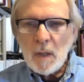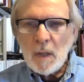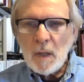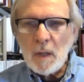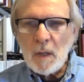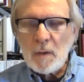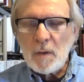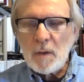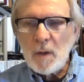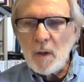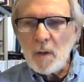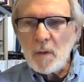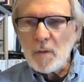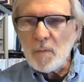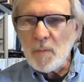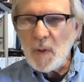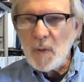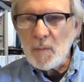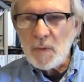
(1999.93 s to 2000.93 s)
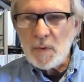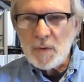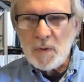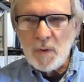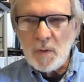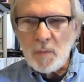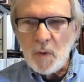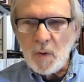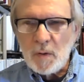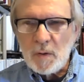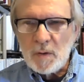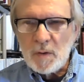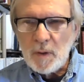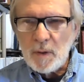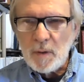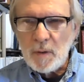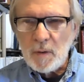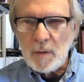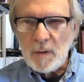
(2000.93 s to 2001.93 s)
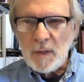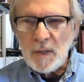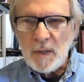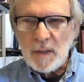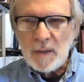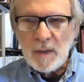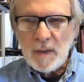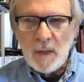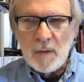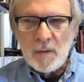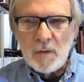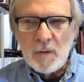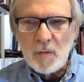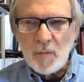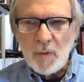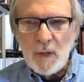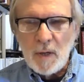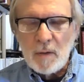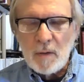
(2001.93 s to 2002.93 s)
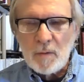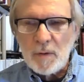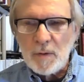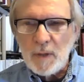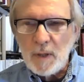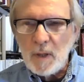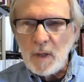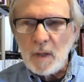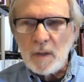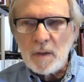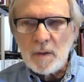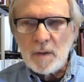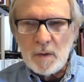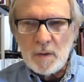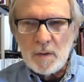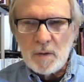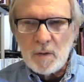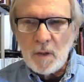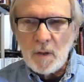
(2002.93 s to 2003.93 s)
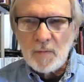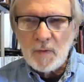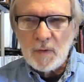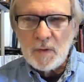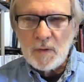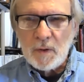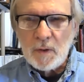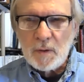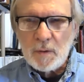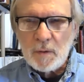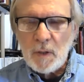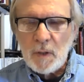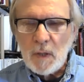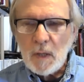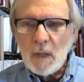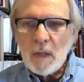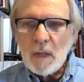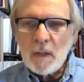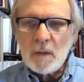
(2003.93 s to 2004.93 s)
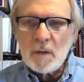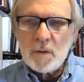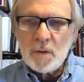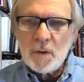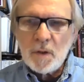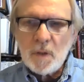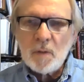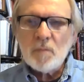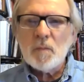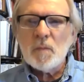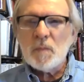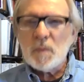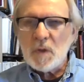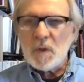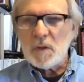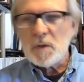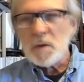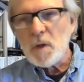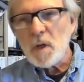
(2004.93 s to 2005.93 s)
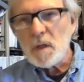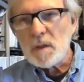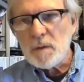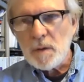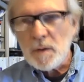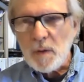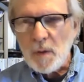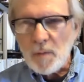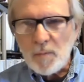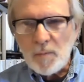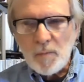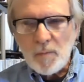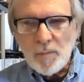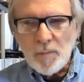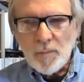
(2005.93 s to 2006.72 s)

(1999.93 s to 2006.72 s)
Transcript: And the other members of the motorcycle gang gathered around, and they got into this conversation. And Jim just talked to them